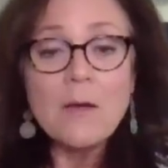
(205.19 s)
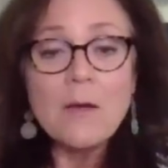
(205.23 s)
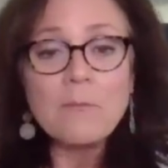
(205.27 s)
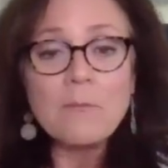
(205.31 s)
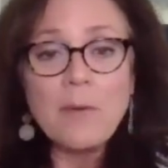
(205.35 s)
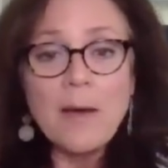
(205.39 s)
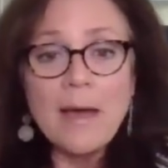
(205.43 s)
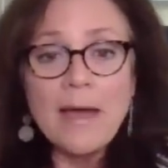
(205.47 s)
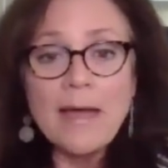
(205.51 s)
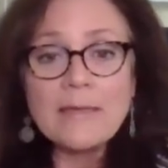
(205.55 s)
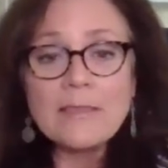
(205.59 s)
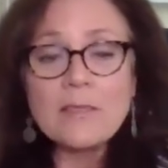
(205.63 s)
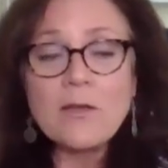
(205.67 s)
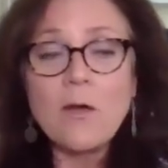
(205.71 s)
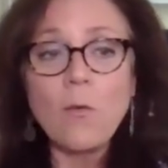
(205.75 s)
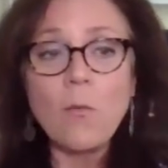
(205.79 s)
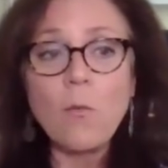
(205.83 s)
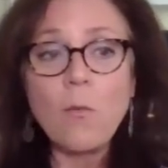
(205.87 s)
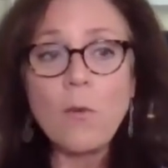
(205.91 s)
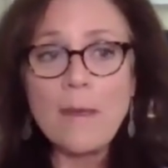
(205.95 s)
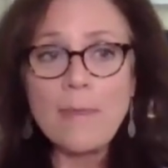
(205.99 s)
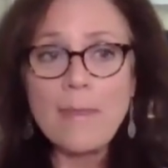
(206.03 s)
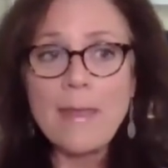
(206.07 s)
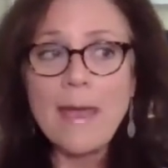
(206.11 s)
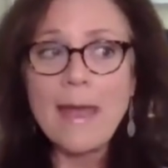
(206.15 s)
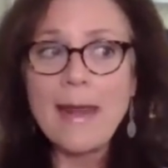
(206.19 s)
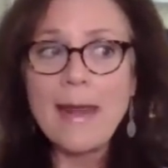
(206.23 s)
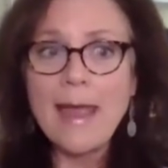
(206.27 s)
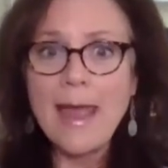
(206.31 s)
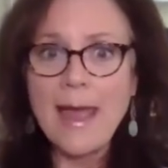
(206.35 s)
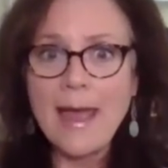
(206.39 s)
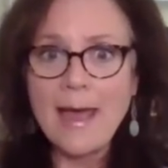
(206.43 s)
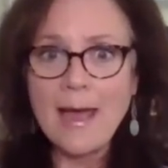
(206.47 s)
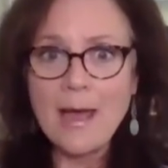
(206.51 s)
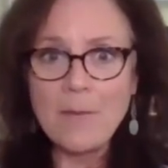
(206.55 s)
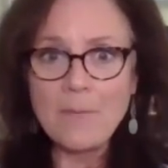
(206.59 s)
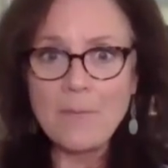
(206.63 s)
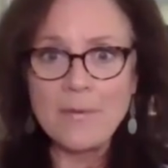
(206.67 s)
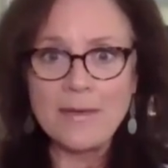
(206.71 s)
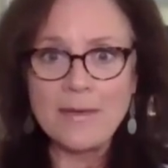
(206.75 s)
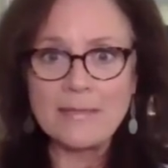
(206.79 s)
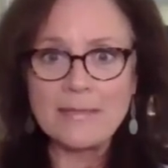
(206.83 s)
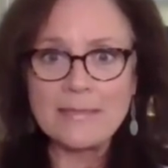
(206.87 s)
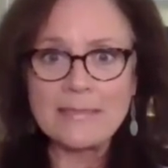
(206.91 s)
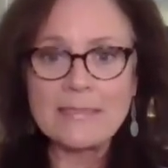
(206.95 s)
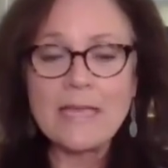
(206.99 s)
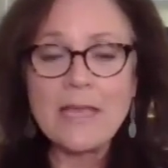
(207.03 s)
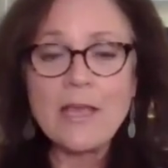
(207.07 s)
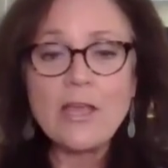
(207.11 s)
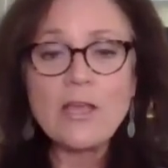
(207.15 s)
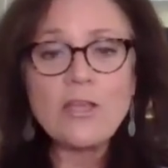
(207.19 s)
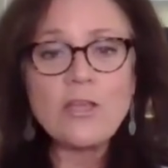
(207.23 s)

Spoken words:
But when that happens,